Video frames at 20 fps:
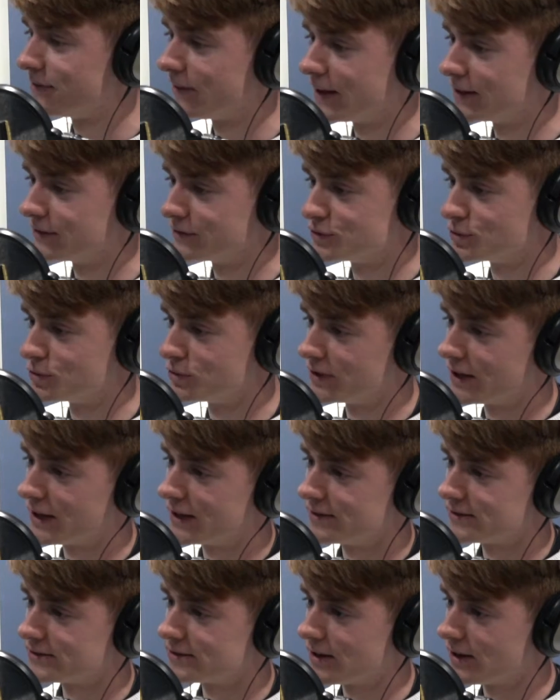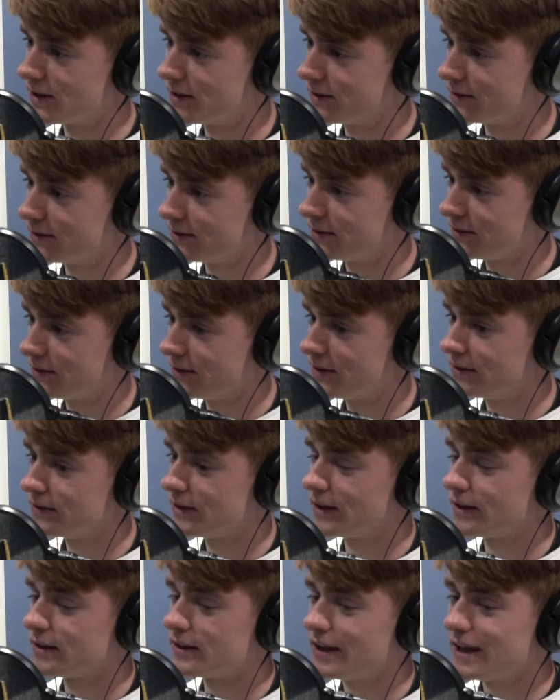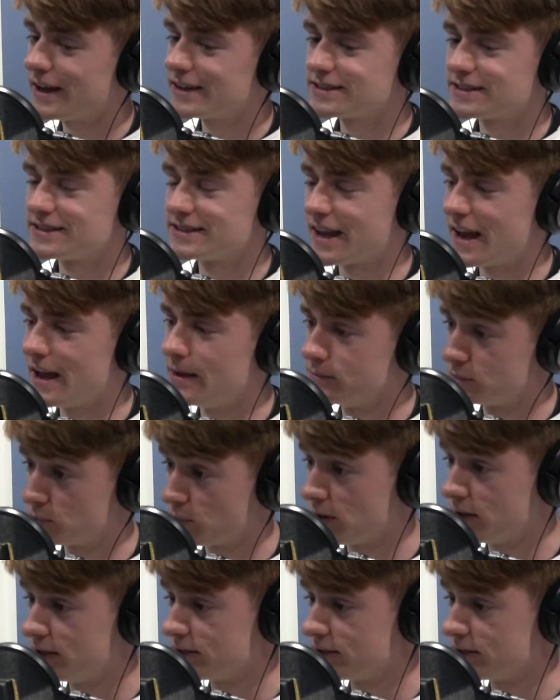fan of Jordan Henderson. Like he has his games where